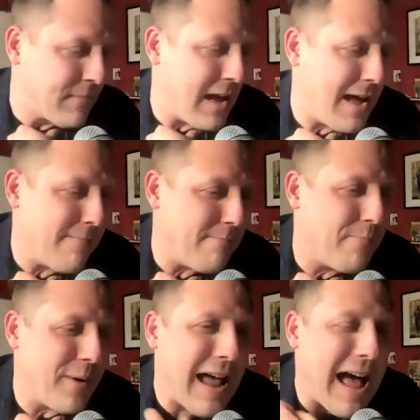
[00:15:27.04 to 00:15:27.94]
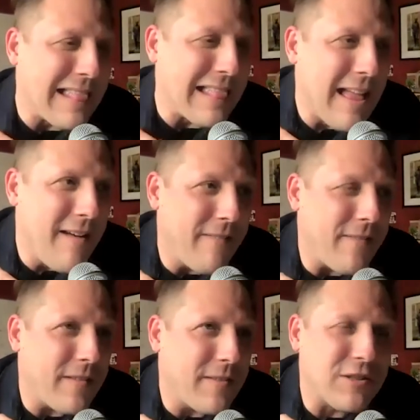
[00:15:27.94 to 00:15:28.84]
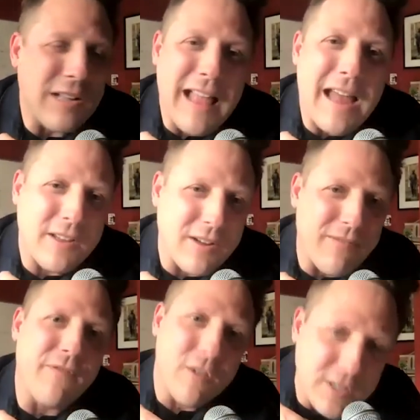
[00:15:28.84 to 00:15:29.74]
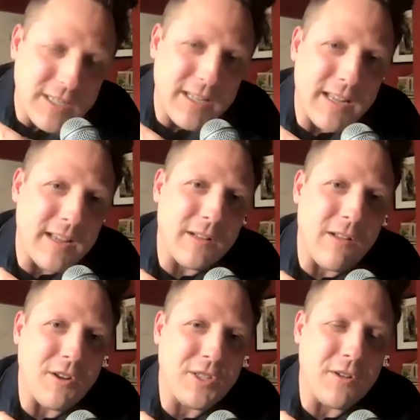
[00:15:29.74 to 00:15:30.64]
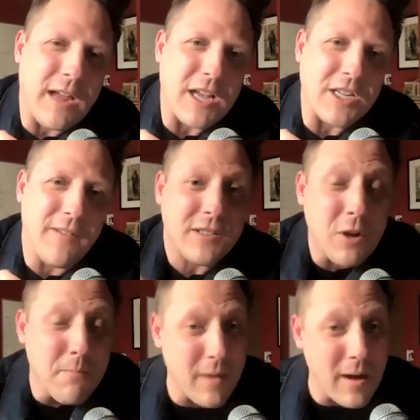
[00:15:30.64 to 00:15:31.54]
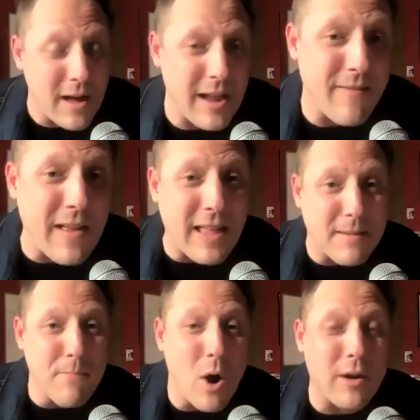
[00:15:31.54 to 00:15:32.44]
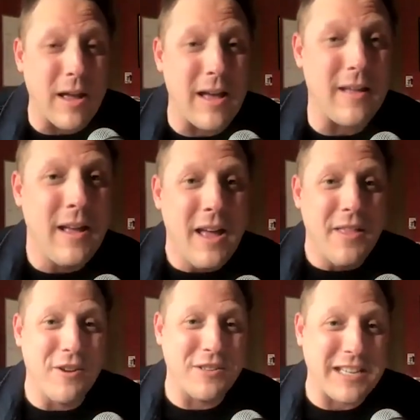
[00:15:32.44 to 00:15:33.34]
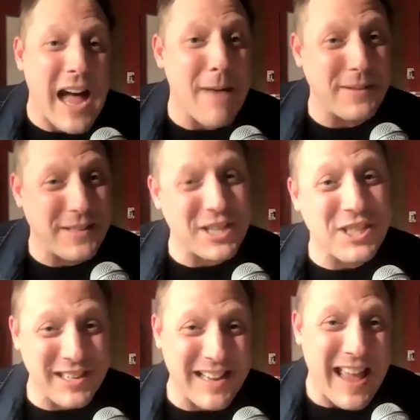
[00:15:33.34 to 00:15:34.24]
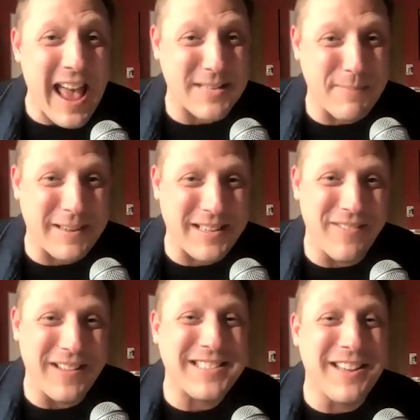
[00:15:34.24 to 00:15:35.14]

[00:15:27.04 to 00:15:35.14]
Um, but I love there's a lot of diversity in large geocaching events. So uh, an event like Moga, there's a competition aspect of it.